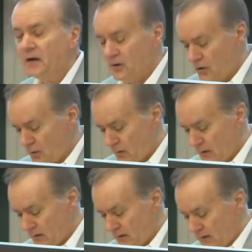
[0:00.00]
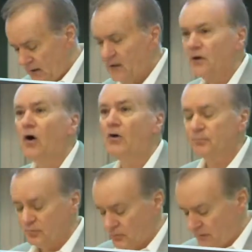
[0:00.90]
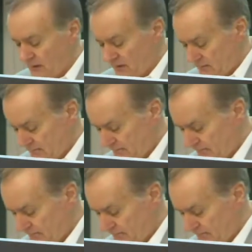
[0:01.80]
in a coma in a hospital bed.